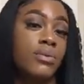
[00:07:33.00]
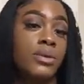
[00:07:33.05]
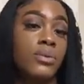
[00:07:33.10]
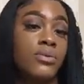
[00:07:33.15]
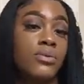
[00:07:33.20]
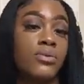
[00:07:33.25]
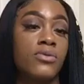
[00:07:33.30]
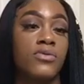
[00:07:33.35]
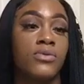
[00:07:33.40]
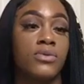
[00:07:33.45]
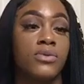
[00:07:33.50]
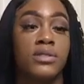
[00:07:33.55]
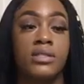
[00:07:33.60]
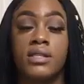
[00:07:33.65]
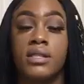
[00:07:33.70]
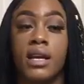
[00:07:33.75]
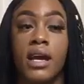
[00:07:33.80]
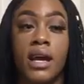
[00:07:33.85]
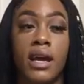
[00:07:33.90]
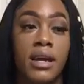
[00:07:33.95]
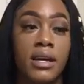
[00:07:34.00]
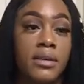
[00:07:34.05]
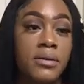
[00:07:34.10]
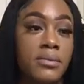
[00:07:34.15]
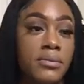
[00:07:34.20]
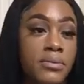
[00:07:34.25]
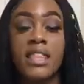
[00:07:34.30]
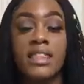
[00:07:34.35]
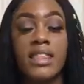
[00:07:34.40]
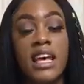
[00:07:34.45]
beautiful today.
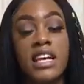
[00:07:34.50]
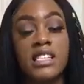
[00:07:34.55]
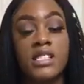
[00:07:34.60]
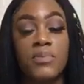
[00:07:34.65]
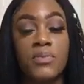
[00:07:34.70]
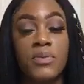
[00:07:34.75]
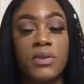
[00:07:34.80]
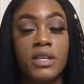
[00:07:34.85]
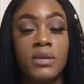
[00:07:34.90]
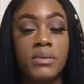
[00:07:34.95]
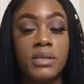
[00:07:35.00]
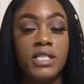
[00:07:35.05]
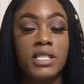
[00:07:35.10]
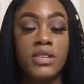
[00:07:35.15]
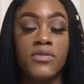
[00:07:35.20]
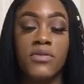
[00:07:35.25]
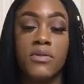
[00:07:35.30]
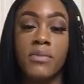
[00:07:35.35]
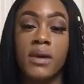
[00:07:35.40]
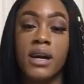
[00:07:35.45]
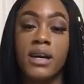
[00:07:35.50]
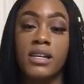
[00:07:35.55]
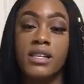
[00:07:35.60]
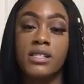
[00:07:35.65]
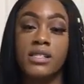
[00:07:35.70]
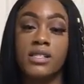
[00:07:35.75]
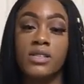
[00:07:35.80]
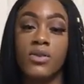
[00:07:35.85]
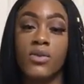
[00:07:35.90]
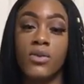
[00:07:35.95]
That's pretty much it for my
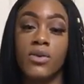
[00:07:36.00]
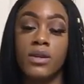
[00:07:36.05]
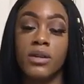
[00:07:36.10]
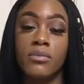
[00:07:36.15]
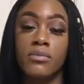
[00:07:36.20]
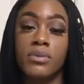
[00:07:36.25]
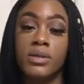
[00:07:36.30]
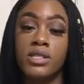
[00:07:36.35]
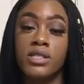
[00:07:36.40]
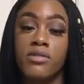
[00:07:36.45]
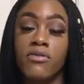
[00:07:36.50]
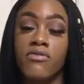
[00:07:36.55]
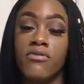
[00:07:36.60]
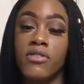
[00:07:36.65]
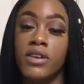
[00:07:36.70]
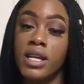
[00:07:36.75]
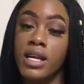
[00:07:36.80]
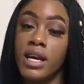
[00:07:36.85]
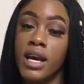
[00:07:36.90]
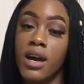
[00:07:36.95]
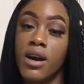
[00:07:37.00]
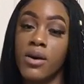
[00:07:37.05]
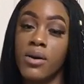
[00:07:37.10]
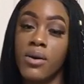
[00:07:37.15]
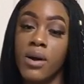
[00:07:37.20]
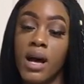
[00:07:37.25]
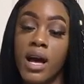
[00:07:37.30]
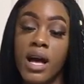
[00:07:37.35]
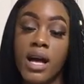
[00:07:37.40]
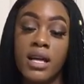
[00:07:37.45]
hustle on a budget
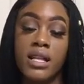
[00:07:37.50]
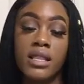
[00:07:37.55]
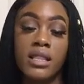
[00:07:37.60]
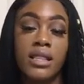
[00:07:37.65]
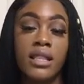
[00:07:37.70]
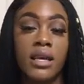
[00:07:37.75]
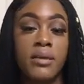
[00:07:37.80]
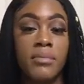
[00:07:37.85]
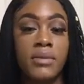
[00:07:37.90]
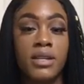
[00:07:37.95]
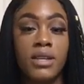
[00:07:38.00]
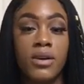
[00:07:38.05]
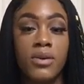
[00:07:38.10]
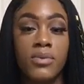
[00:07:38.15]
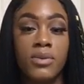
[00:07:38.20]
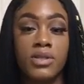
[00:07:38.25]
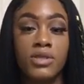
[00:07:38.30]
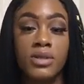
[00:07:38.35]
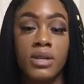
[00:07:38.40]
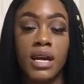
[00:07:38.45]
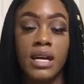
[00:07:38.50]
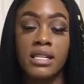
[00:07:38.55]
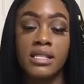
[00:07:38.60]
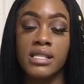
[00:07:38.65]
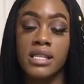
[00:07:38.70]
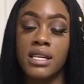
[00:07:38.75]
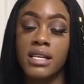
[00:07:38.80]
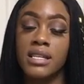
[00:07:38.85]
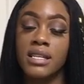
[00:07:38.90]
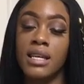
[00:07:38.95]
video. Let me know what you guys
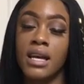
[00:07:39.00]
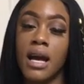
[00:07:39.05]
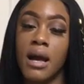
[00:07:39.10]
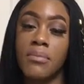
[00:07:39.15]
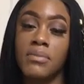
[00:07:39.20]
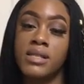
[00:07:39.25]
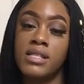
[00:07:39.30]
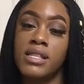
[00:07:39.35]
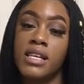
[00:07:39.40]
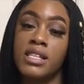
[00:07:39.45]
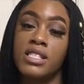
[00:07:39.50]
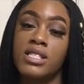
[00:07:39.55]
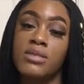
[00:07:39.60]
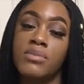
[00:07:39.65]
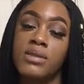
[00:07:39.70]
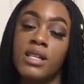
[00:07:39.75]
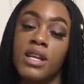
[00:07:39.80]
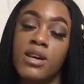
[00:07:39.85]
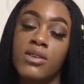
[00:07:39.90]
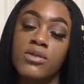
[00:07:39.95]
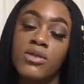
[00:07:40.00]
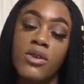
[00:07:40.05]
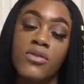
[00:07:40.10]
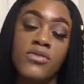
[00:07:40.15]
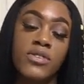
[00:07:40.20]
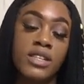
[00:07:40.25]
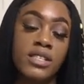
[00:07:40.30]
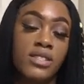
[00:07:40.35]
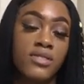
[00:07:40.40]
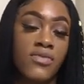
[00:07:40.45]
think in the comment section below. Don't
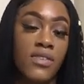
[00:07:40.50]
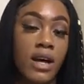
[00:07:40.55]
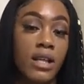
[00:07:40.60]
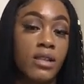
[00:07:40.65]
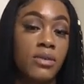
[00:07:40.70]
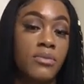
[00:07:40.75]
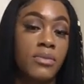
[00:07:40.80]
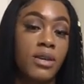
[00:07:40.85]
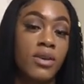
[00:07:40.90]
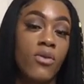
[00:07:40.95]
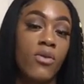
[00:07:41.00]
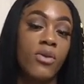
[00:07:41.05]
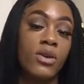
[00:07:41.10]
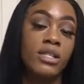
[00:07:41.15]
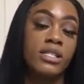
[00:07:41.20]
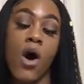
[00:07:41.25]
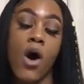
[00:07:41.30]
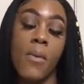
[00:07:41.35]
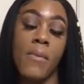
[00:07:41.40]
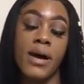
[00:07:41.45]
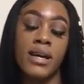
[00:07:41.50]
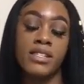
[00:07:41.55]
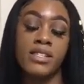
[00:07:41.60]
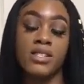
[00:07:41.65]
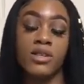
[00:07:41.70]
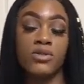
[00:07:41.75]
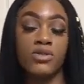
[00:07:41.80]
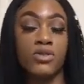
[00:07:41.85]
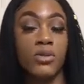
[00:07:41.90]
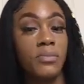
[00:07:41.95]
forget to follow me on all my
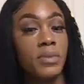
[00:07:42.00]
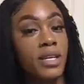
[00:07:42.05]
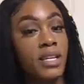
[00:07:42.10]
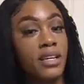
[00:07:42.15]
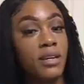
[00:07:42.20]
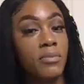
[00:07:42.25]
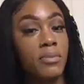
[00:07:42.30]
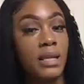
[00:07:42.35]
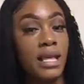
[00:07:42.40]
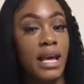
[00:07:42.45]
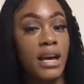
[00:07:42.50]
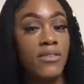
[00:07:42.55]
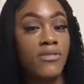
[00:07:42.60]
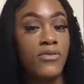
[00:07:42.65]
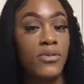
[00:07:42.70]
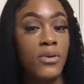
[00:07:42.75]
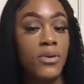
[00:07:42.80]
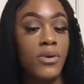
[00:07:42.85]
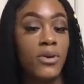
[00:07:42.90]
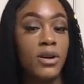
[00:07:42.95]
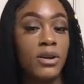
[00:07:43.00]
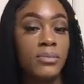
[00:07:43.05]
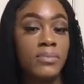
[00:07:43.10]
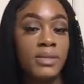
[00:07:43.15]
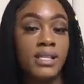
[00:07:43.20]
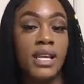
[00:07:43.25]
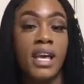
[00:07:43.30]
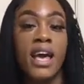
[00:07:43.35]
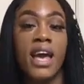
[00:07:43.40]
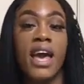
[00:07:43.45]
social media platforms.
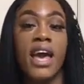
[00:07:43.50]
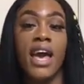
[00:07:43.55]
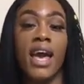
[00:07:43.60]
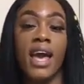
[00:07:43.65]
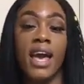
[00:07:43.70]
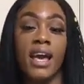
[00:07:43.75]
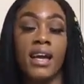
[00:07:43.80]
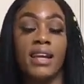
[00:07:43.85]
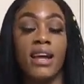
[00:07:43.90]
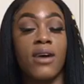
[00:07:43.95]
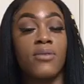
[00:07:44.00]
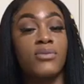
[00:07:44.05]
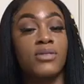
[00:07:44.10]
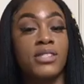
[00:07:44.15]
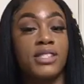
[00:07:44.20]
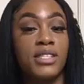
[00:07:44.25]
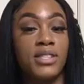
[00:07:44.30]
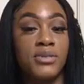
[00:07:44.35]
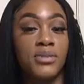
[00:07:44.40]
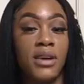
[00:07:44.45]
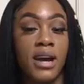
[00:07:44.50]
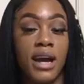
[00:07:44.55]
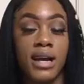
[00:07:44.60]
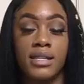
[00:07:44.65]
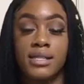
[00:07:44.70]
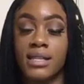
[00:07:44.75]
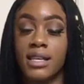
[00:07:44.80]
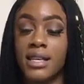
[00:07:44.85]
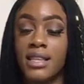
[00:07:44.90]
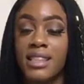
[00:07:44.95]
And I will see you
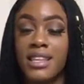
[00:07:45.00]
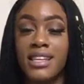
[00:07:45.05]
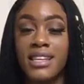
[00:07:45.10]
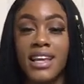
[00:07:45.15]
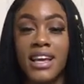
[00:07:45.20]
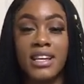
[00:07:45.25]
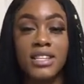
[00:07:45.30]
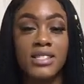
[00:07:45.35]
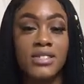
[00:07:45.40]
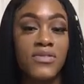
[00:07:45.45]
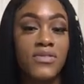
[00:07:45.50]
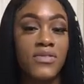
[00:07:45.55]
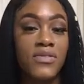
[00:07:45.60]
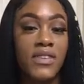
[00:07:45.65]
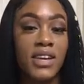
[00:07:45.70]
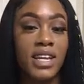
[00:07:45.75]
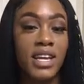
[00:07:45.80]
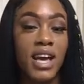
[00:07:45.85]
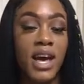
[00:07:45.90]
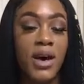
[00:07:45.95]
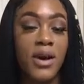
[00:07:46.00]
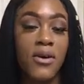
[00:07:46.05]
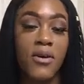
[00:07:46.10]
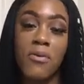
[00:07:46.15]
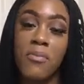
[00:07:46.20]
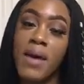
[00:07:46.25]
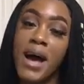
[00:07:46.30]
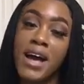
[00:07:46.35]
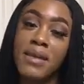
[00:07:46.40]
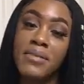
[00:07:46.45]
guys in the next
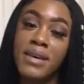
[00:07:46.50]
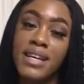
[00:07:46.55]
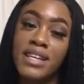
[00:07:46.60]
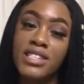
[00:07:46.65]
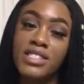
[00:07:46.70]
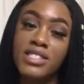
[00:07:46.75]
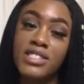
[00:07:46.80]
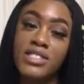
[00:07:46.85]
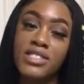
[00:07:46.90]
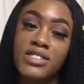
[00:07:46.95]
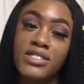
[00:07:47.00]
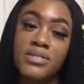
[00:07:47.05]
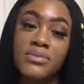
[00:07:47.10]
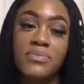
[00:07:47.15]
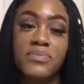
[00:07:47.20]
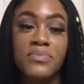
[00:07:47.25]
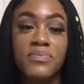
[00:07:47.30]
video. Bye, bitch.